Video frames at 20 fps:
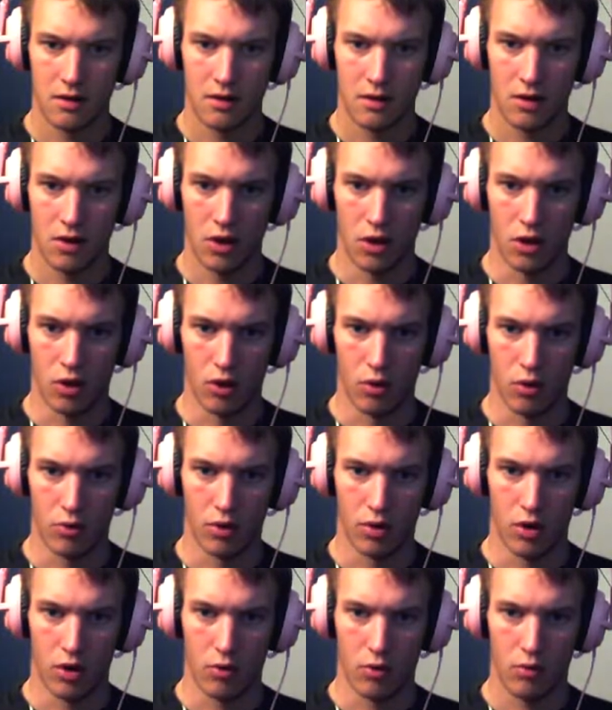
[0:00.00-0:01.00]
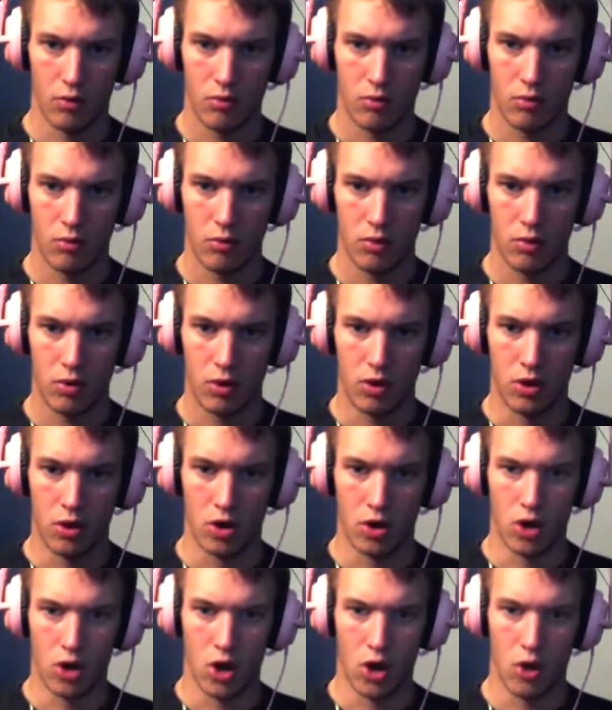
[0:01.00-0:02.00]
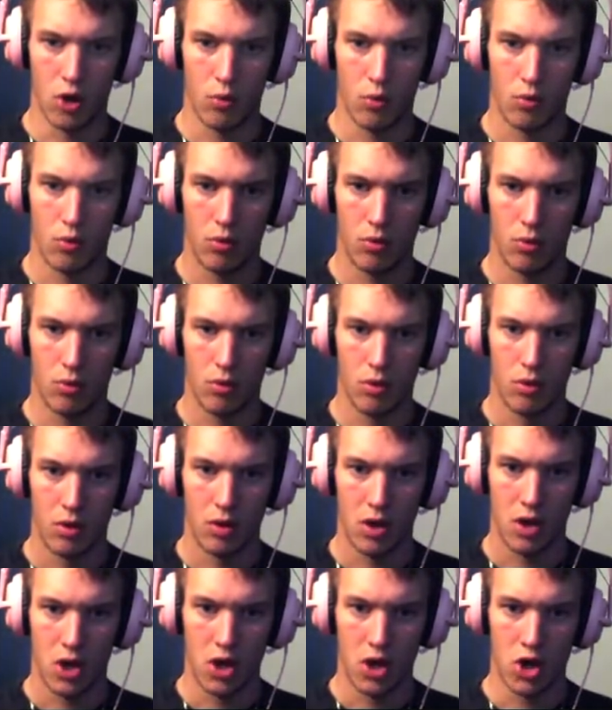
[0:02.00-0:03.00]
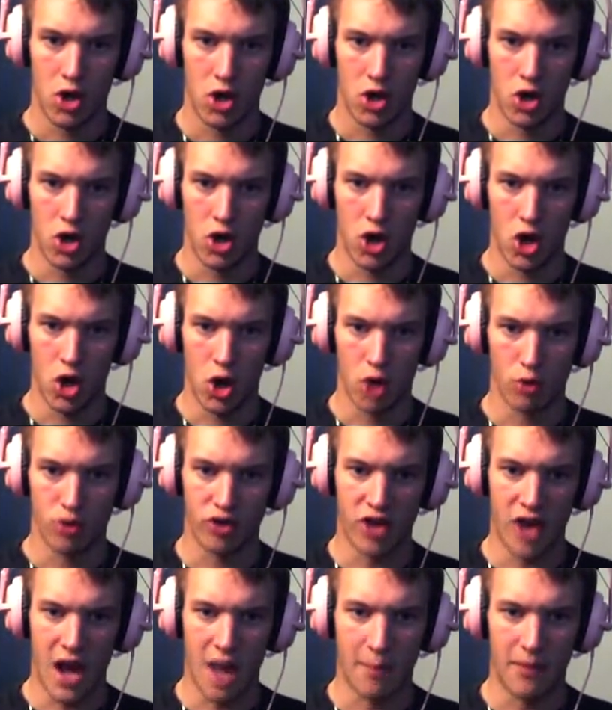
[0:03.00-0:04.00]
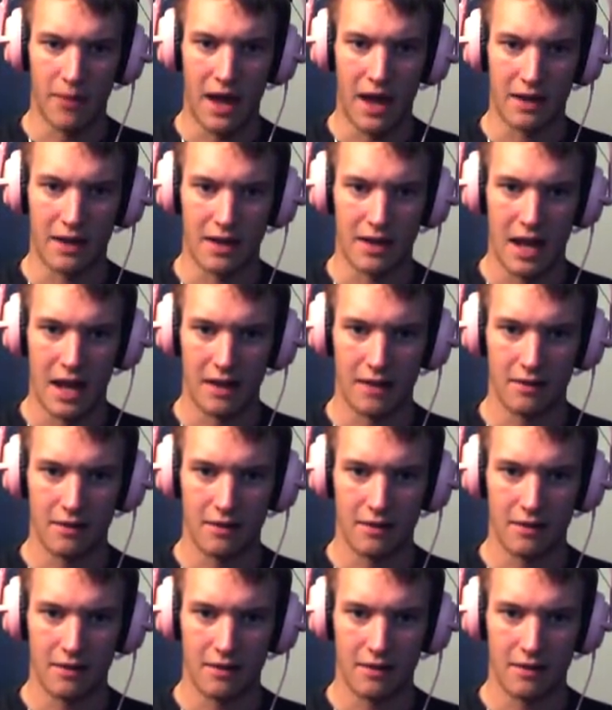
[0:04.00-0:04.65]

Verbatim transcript: Oh, no. No. No. Stop that light.